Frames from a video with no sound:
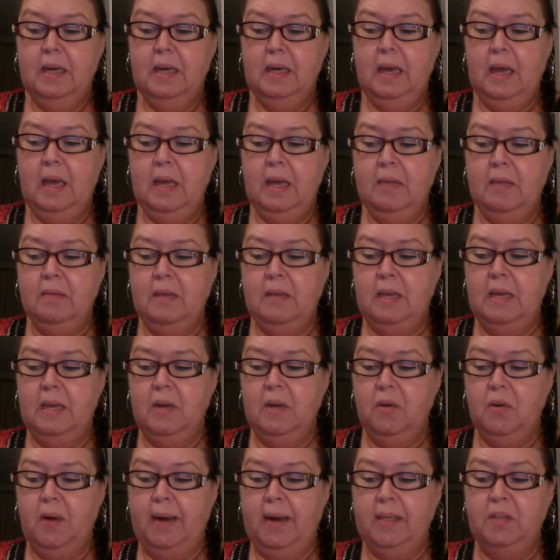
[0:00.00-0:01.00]
and the
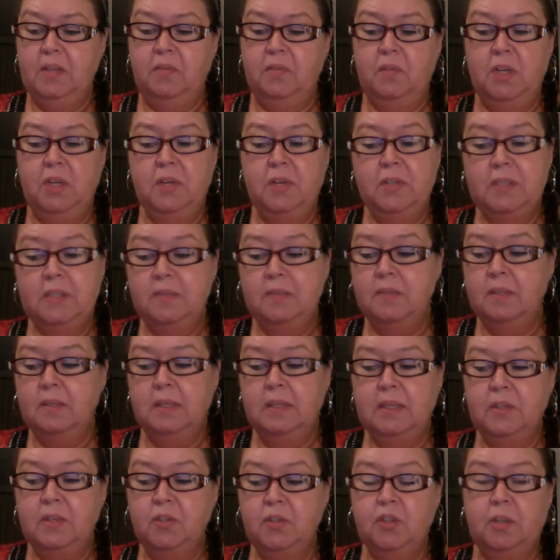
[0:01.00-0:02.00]
interactive use of the
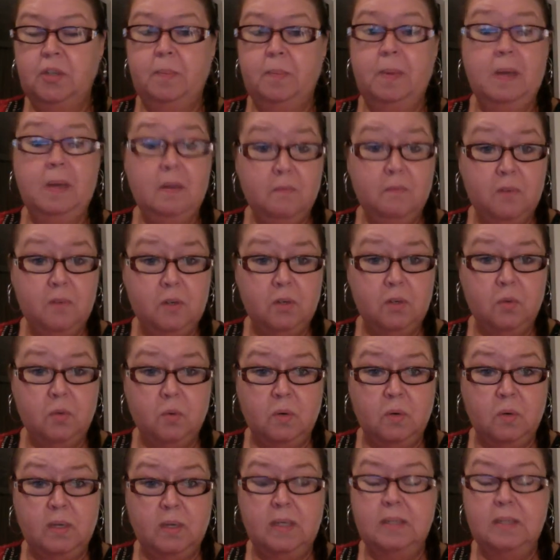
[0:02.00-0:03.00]
leadership
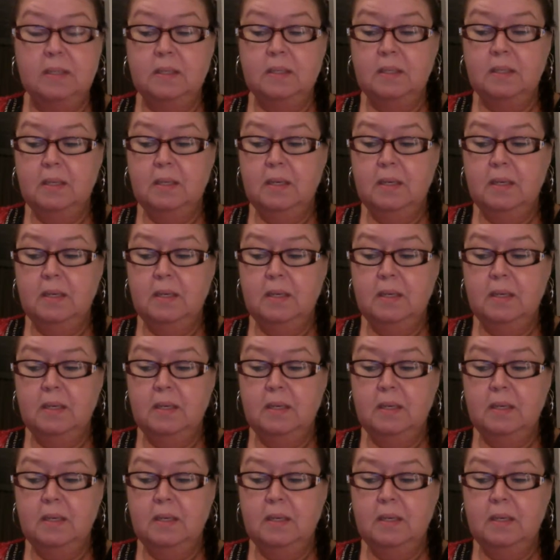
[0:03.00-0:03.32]
inventories